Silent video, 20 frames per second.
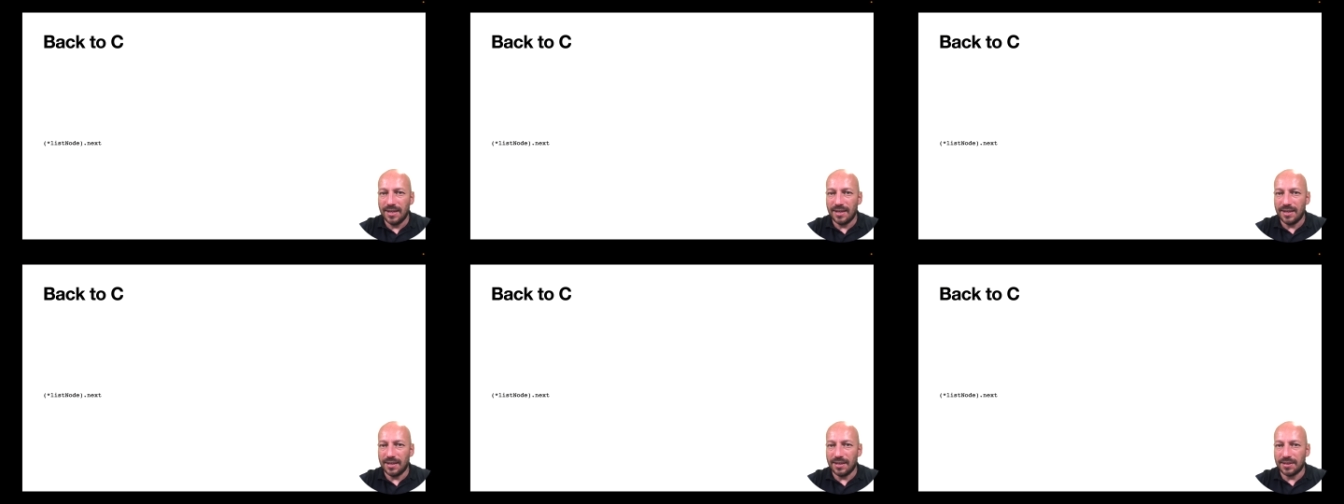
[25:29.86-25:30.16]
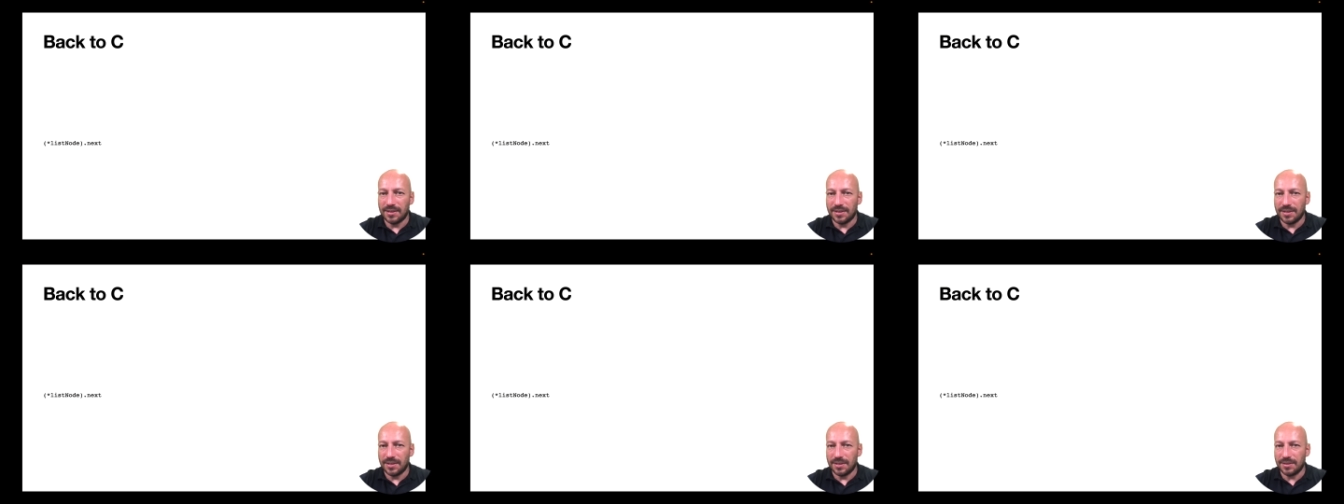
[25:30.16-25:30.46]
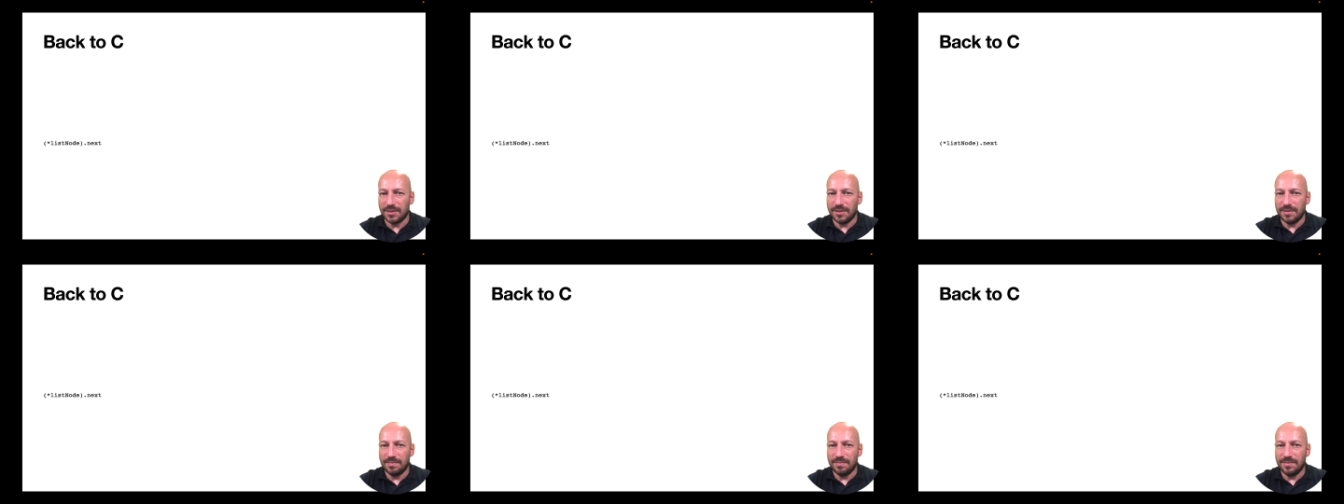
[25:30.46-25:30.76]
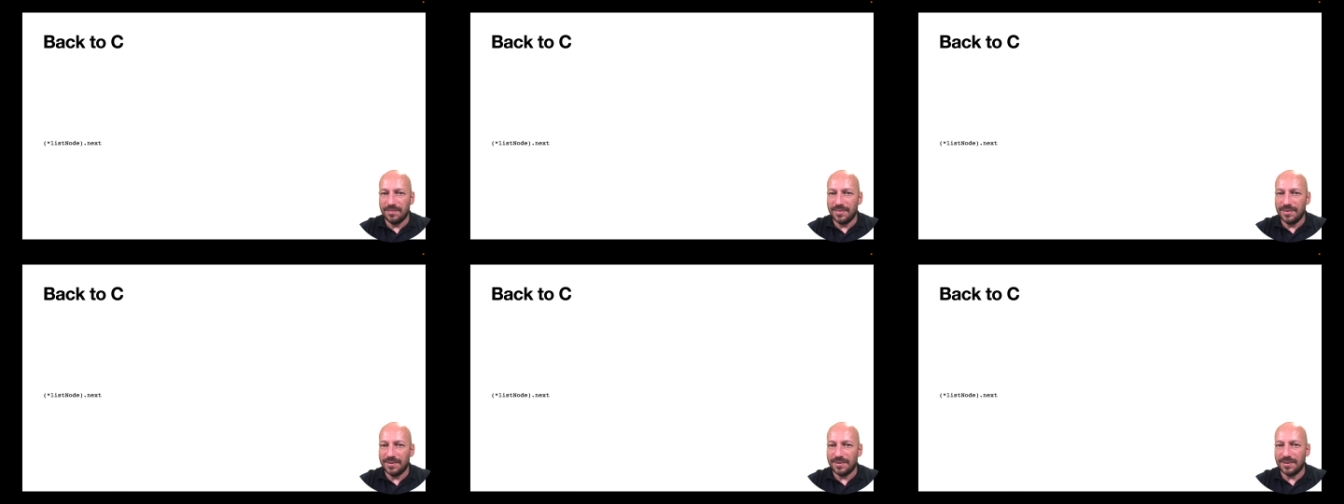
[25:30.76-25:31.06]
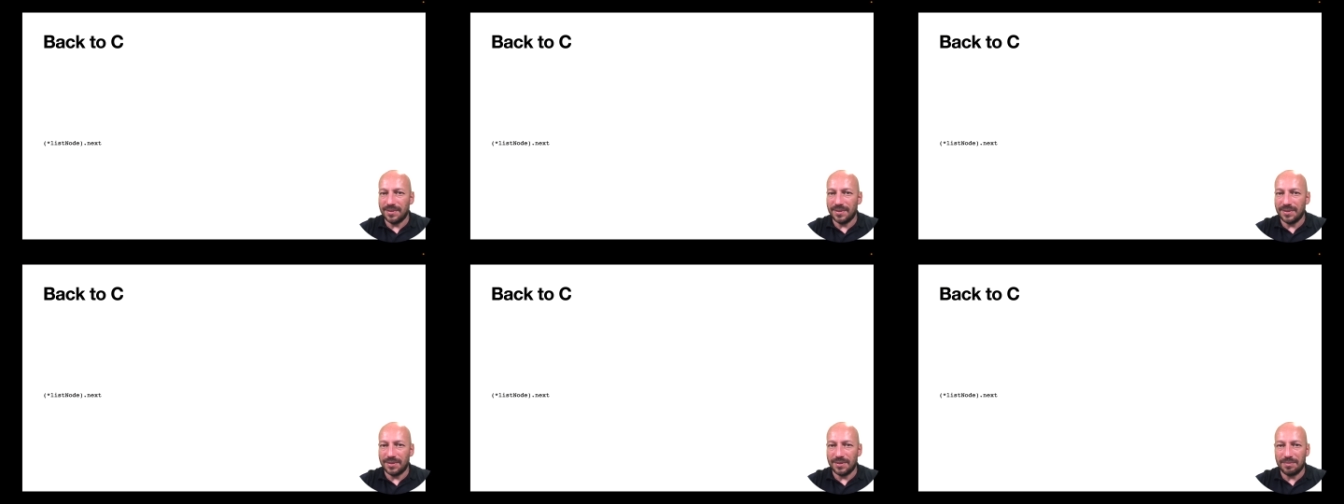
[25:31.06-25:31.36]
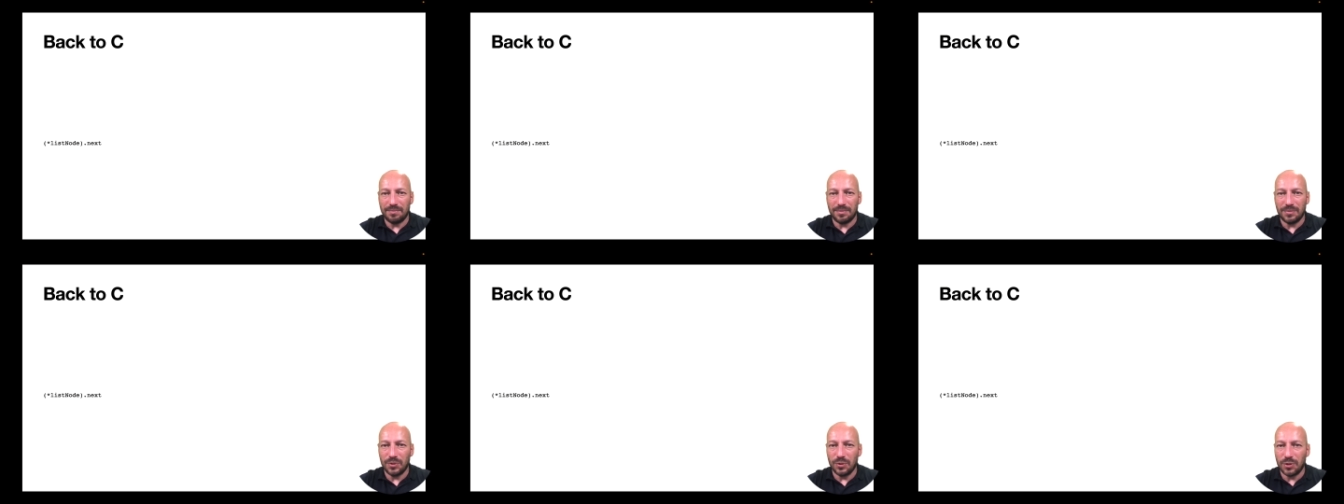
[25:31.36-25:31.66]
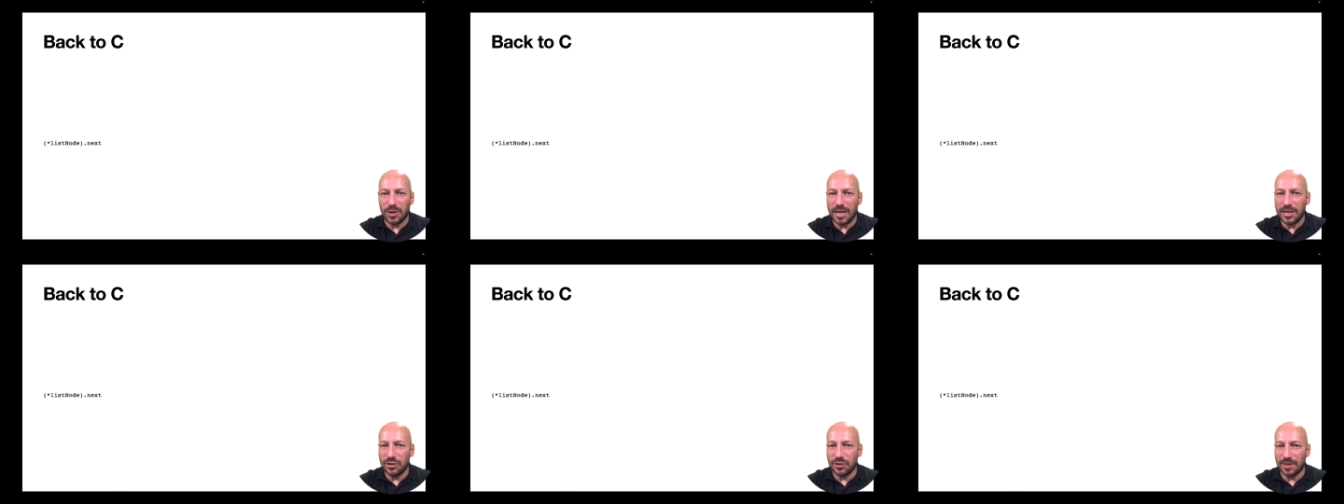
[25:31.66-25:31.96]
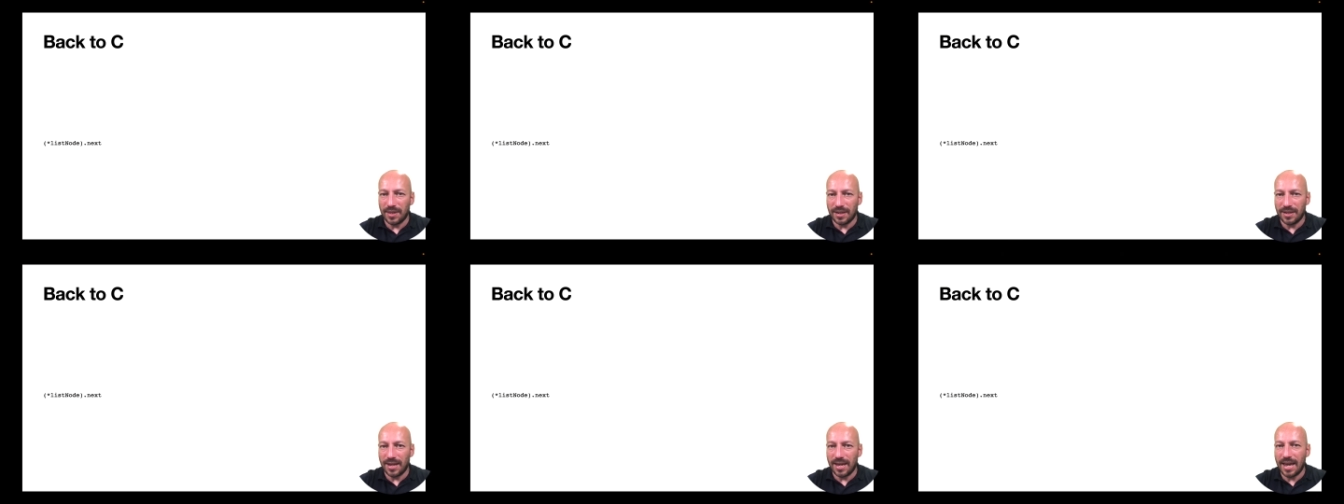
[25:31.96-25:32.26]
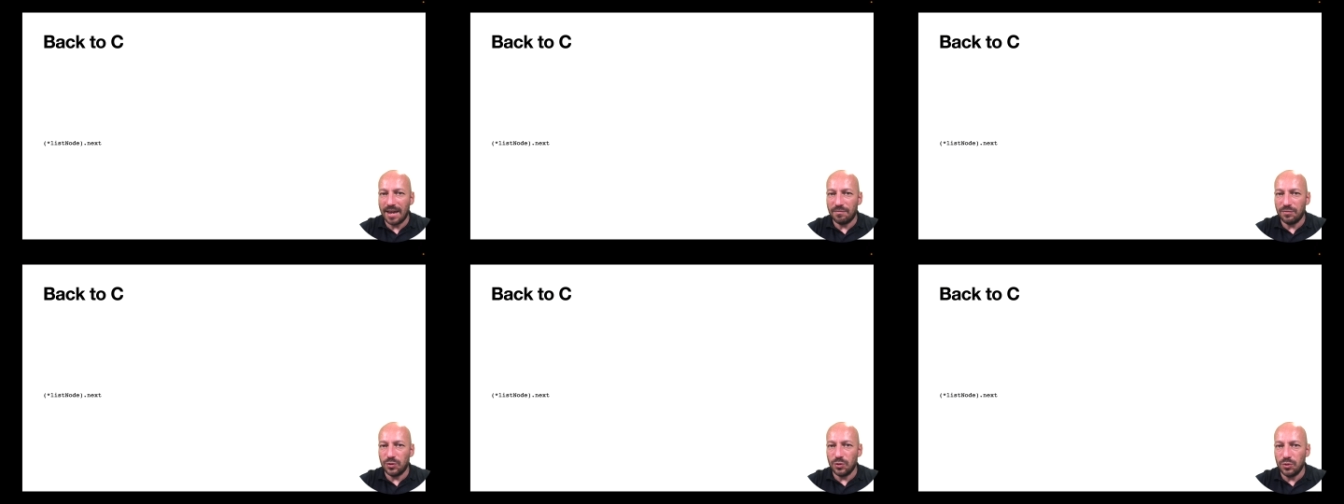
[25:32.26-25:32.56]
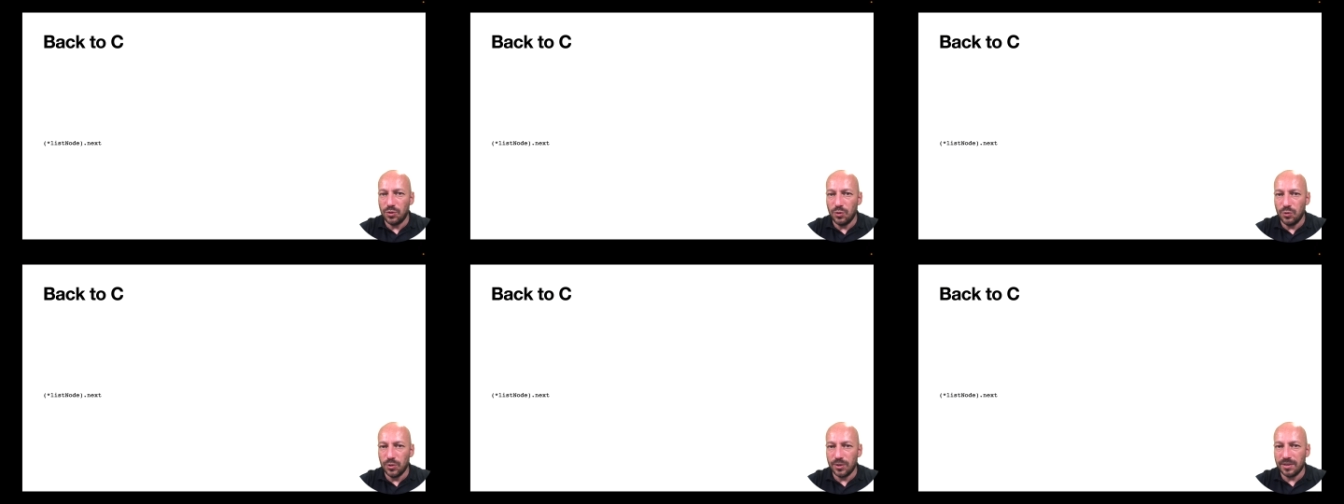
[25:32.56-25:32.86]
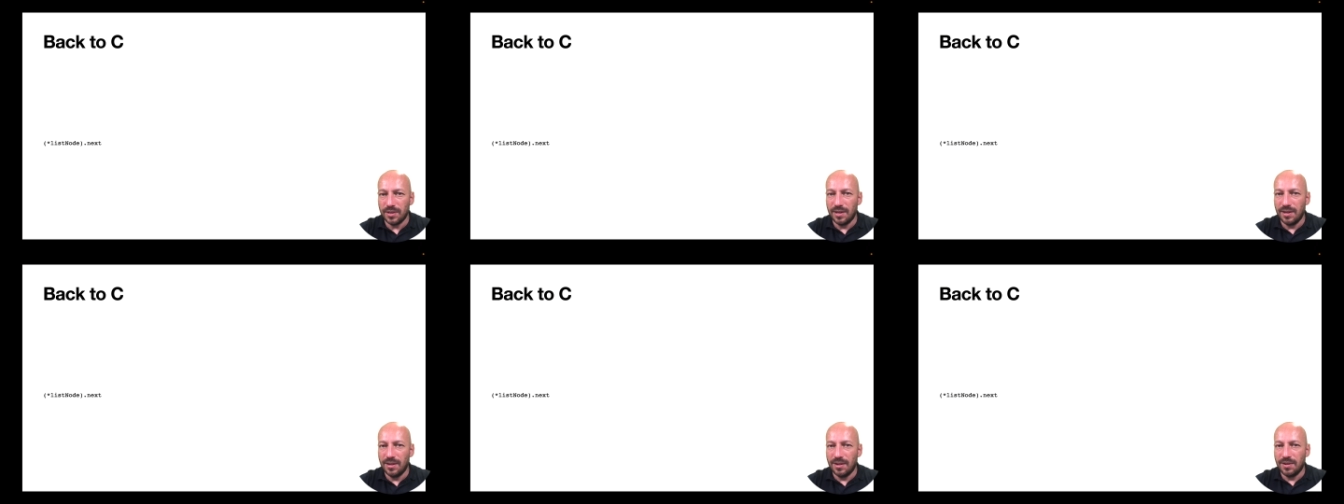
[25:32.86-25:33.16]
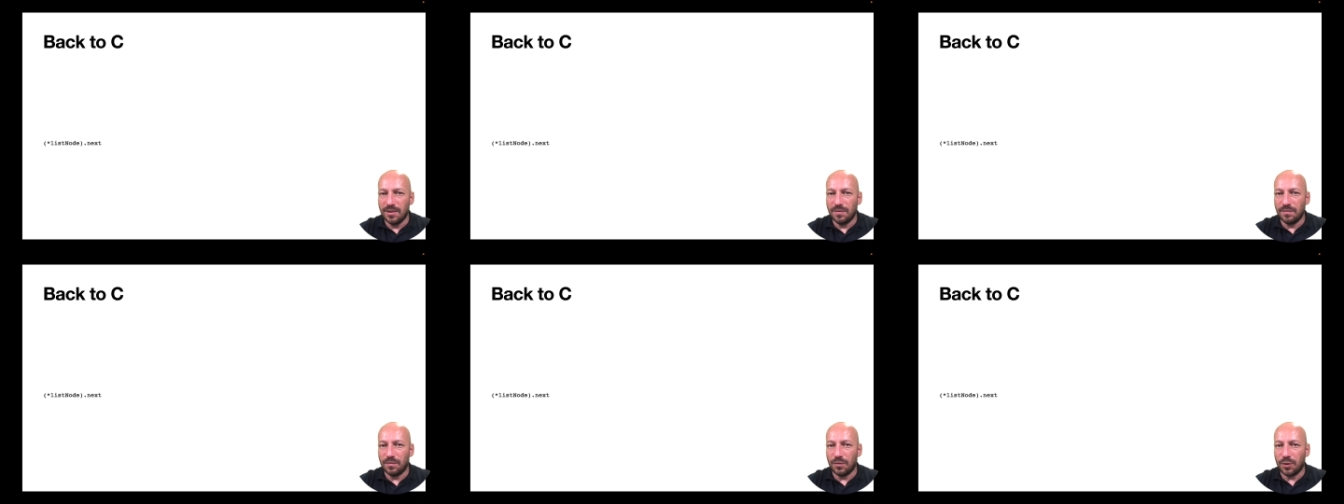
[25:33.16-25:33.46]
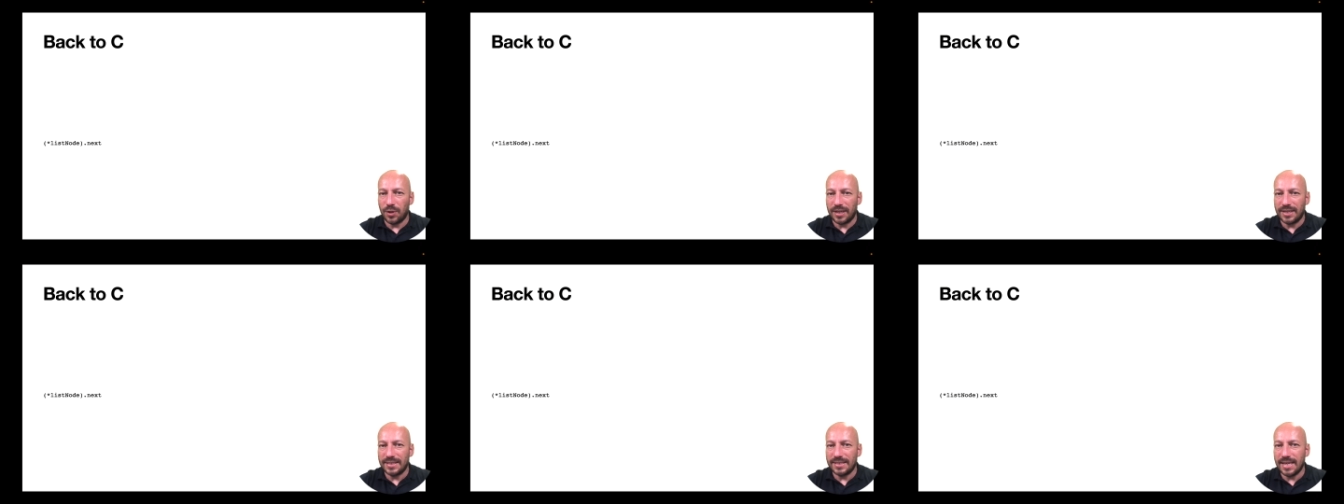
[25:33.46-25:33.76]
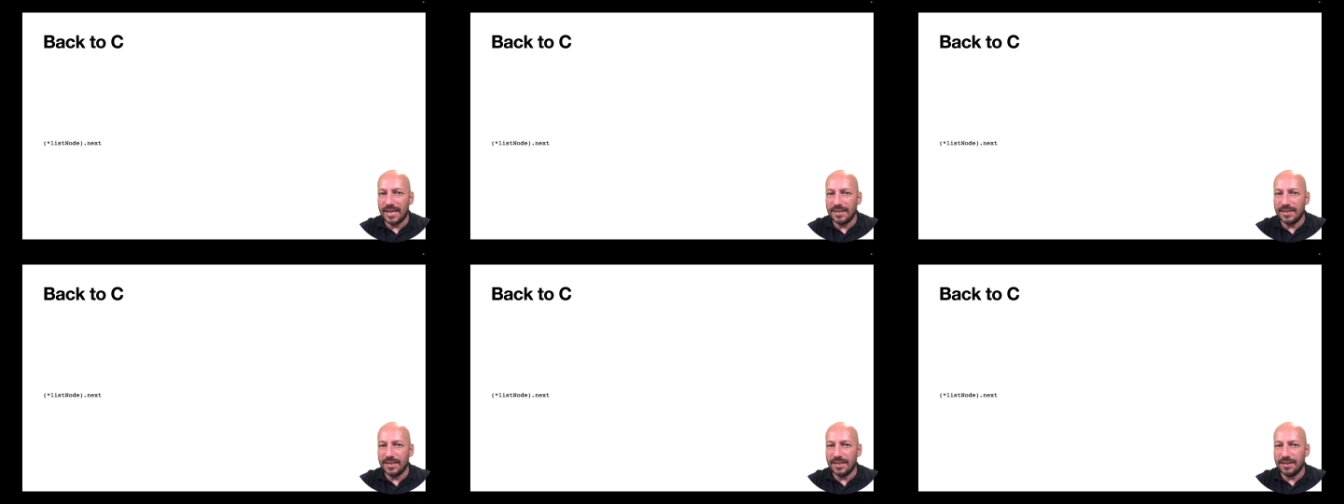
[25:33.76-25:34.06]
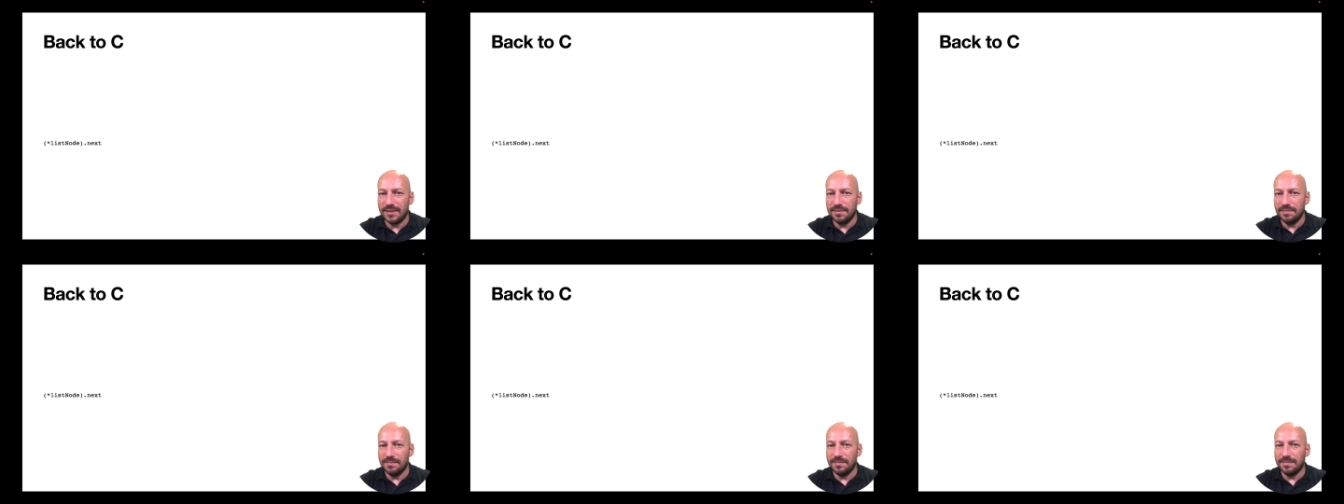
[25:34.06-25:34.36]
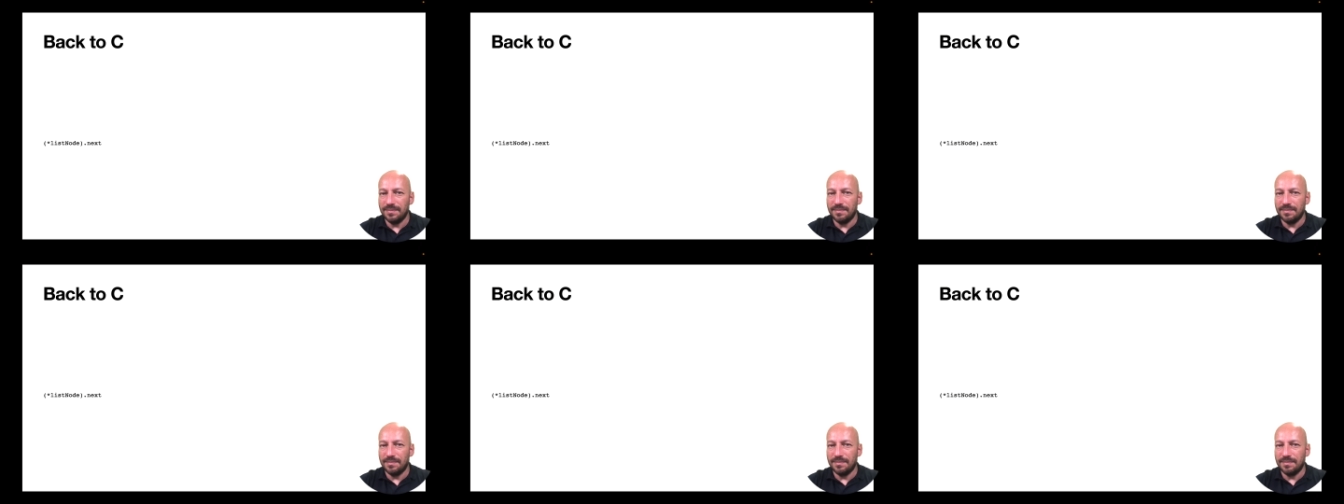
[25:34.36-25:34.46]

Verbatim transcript: is this um, notation that I have to use for accessing